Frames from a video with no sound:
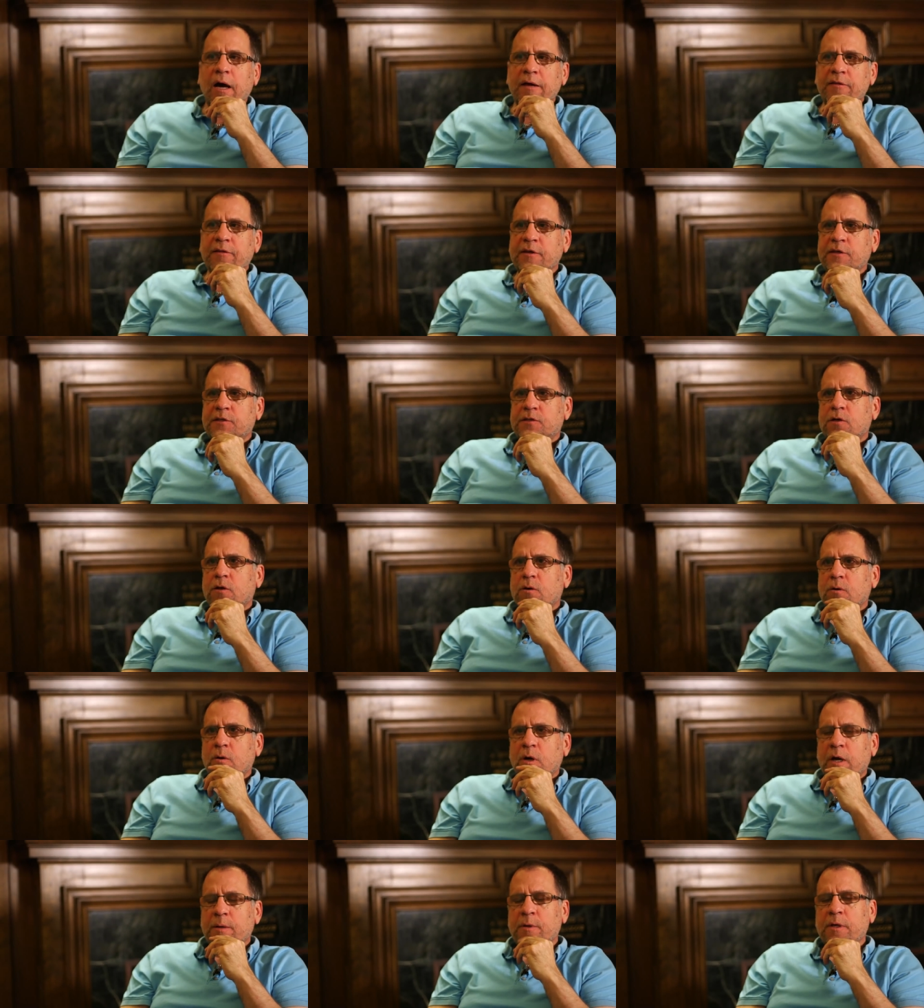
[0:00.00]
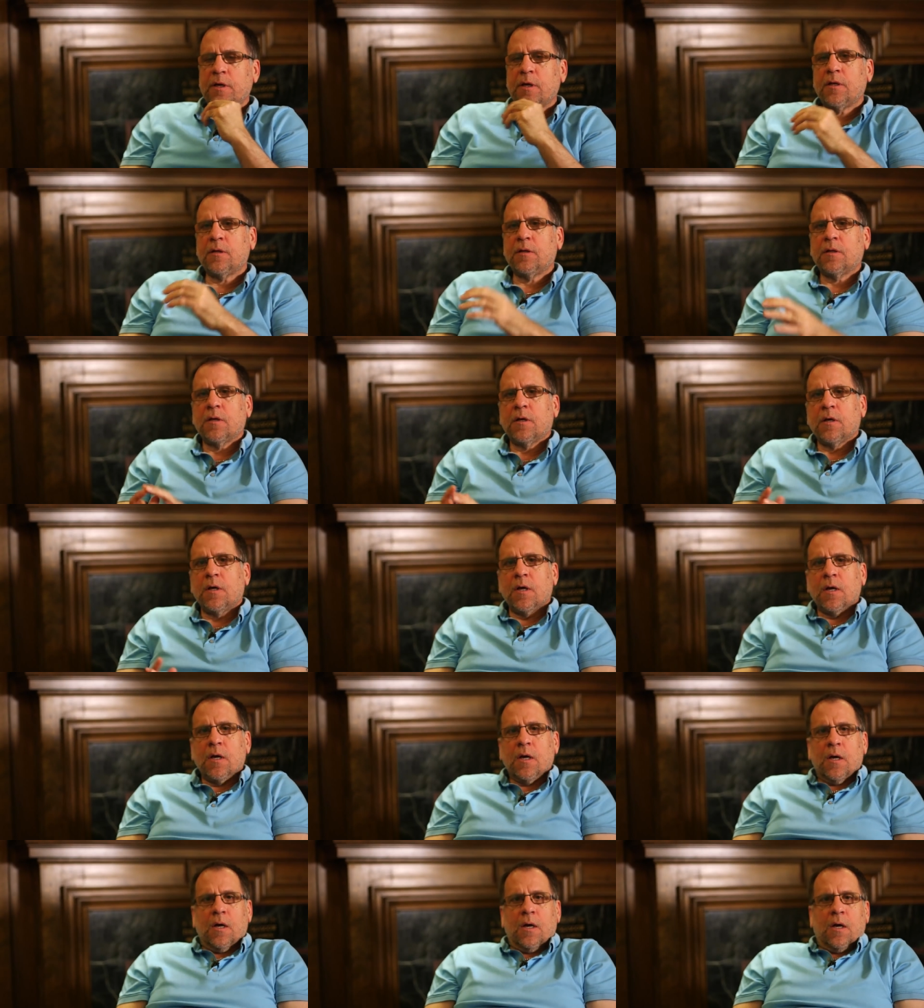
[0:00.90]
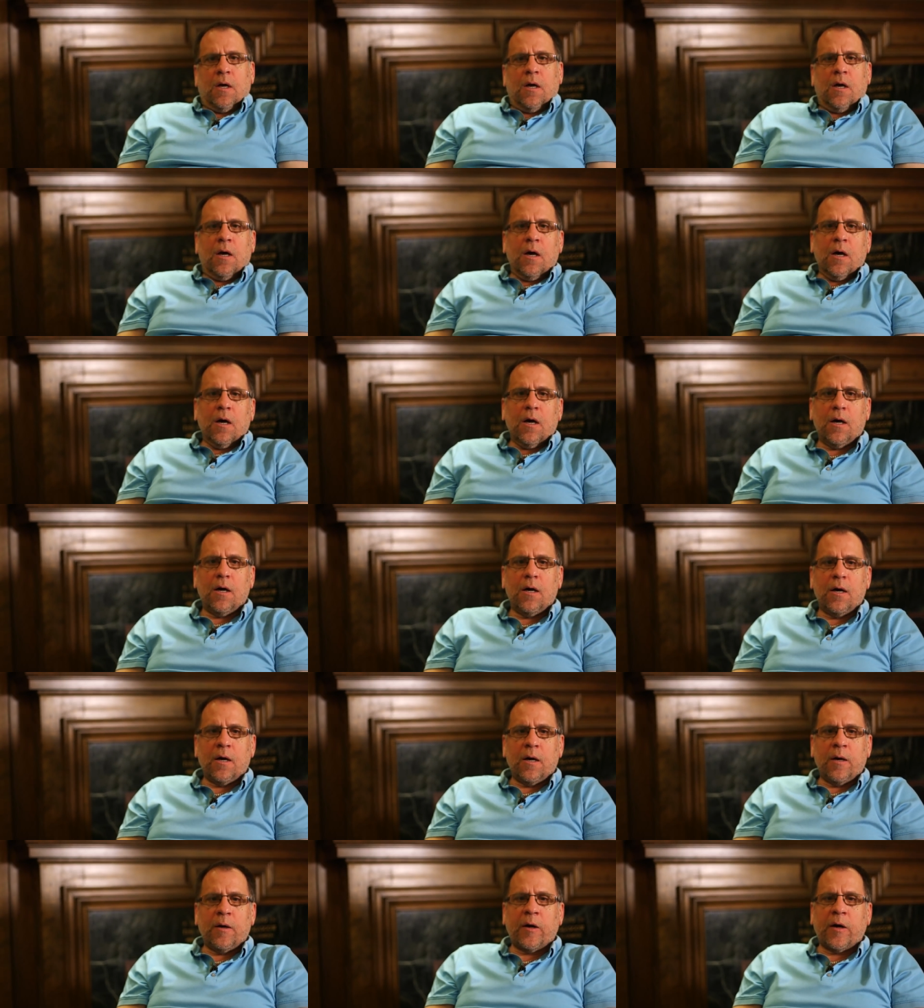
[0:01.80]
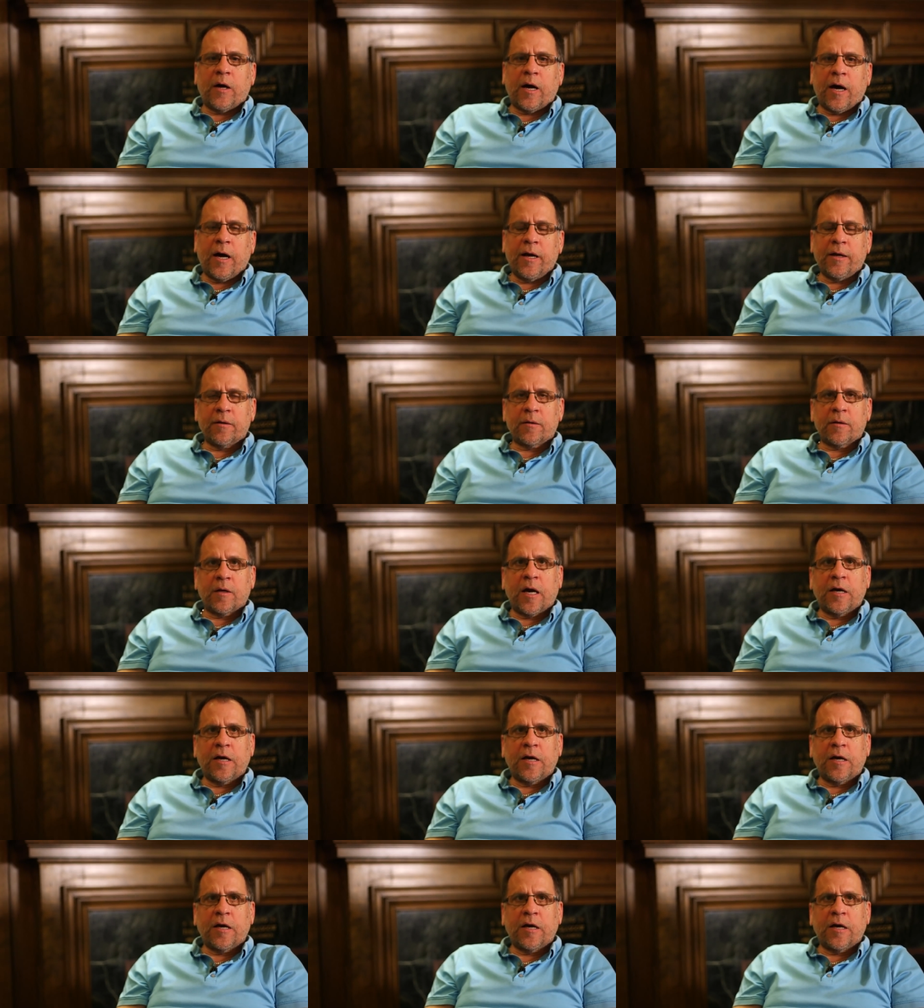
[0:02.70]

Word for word: I think so. I mean, I, I,